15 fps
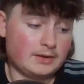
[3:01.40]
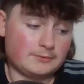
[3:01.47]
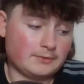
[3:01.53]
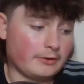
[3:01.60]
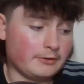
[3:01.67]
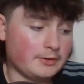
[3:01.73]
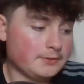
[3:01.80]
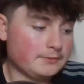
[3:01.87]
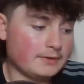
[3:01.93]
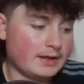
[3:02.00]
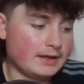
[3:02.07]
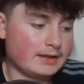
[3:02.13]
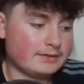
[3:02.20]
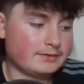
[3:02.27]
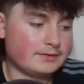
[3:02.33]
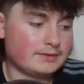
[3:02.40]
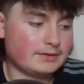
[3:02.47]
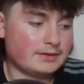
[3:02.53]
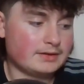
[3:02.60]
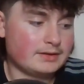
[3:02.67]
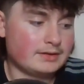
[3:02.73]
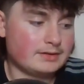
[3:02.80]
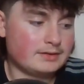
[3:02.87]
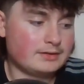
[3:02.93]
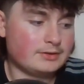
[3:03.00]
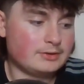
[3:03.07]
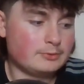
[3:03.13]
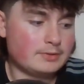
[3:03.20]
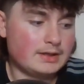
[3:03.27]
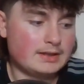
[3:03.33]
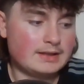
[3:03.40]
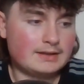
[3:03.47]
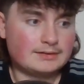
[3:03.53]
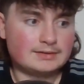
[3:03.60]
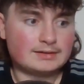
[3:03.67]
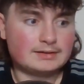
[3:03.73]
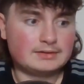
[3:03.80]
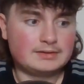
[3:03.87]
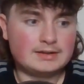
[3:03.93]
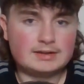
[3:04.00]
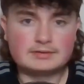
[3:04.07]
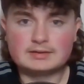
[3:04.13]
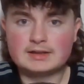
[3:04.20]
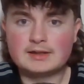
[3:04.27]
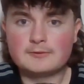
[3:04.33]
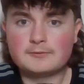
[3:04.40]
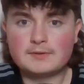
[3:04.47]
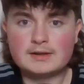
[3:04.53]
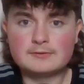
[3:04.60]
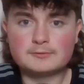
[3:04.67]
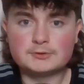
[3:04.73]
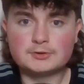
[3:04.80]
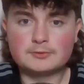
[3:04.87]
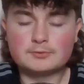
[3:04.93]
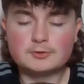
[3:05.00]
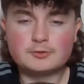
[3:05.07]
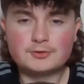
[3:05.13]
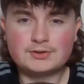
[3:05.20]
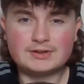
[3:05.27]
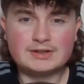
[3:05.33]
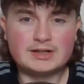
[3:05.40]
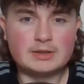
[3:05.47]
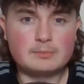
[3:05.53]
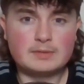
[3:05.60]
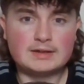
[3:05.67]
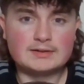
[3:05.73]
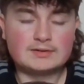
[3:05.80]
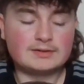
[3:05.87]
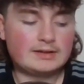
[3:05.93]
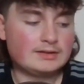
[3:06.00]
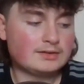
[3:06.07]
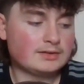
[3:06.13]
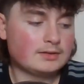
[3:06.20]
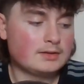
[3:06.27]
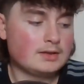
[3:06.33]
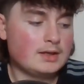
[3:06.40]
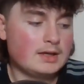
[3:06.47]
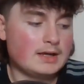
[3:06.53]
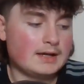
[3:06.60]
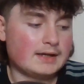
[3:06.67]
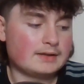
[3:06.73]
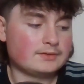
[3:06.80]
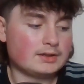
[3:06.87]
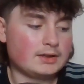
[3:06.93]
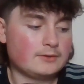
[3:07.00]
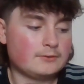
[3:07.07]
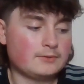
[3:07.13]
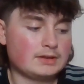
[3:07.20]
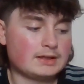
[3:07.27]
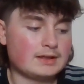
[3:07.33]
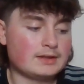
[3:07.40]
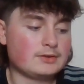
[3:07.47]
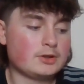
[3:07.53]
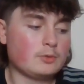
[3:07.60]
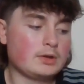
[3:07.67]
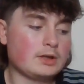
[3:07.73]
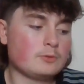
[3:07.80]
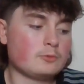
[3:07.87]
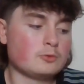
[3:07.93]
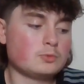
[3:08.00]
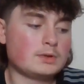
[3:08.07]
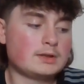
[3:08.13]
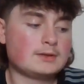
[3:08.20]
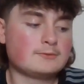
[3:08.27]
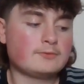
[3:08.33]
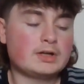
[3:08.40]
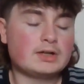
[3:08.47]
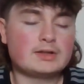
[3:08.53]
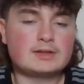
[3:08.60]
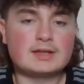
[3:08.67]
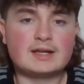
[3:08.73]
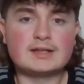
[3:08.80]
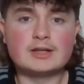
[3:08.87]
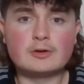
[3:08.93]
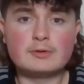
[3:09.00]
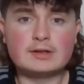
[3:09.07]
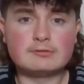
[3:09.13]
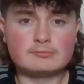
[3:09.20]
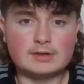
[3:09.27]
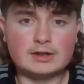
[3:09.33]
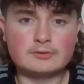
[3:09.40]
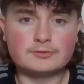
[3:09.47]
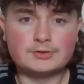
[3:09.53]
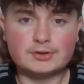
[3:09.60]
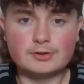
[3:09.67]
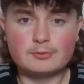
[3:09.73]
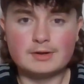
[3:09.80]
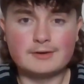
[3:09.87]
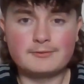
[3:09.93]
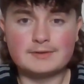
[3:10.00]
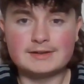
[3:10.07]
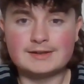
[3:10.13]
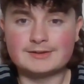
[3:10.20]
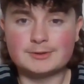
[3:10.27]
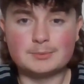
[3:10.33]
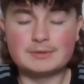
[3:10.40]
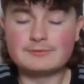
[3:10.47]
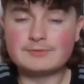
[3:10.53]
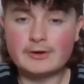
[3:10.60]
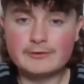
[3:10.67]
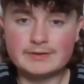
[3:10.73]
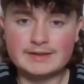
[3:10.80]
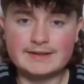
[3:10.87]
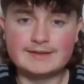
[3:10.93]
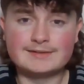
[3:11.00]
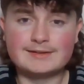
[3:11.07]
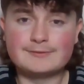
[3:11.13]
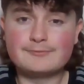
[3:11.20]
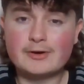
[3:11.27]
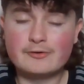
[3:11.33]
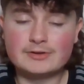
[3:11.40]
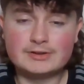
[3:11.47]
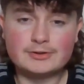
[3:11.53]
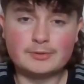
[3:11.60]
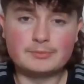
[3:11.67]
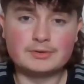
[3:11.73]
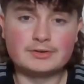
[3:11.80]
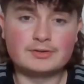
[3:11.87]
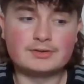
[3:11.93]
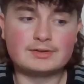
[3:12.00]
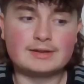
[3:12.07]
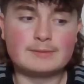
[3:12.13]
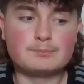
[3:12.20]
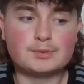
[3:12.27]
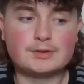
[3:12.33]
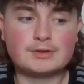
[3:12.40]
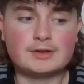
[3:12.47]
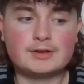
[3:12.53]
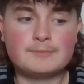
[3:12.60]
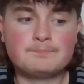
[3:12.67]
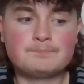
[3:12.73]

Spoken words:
fair enough. And Inoue is the clear favourite, of course. It kind of makes sense, and I think that Inoue will win via KO in round 2. I think it's going to be very easy, very dominant, and Butler,